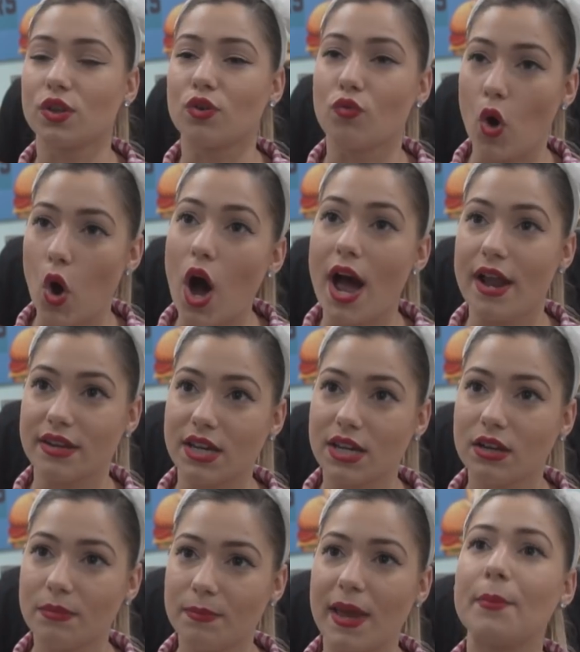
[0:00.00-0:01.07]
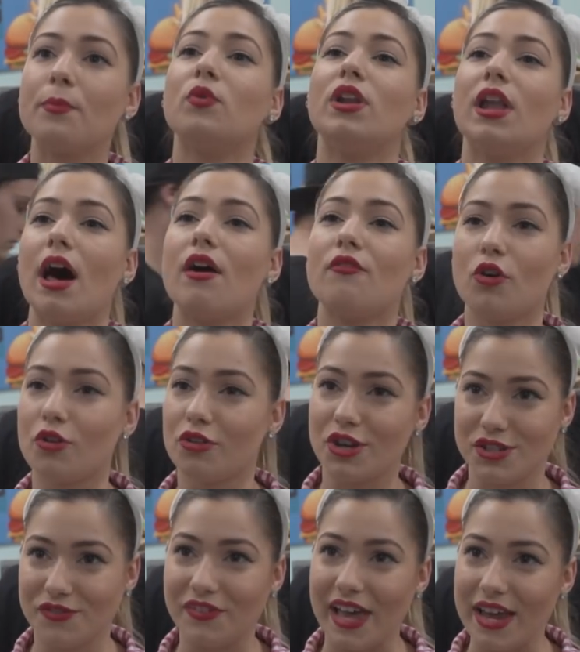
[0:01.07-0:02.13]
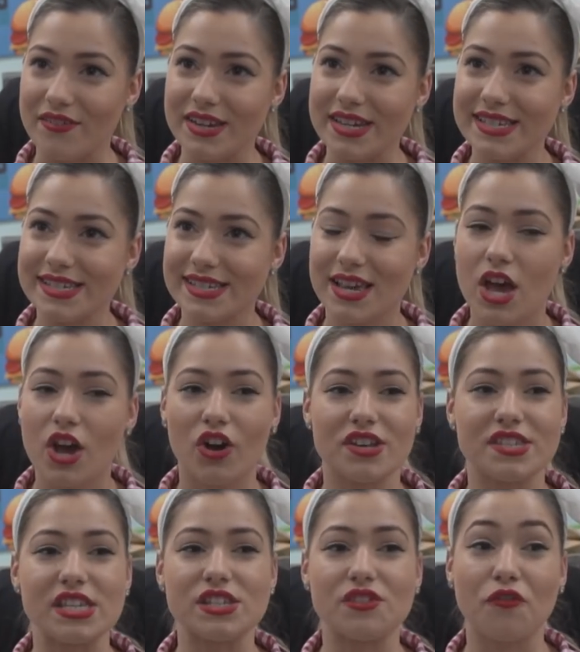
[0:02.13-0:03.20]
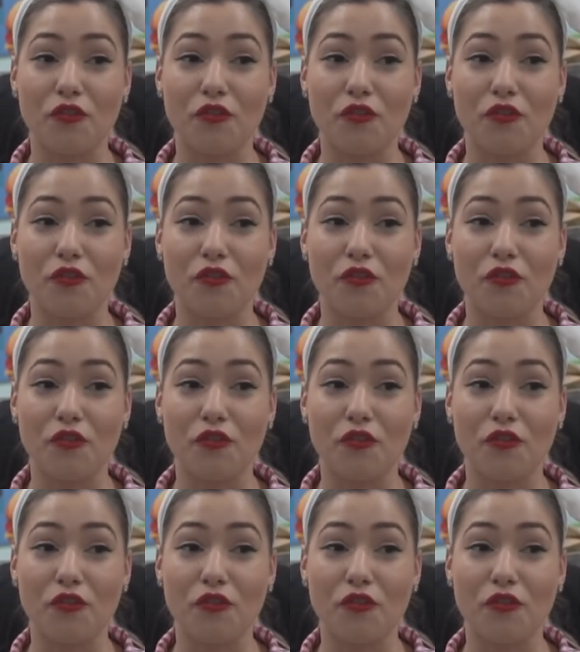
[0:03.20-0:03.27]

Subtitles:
and the raw onion, people love all those flavors because it's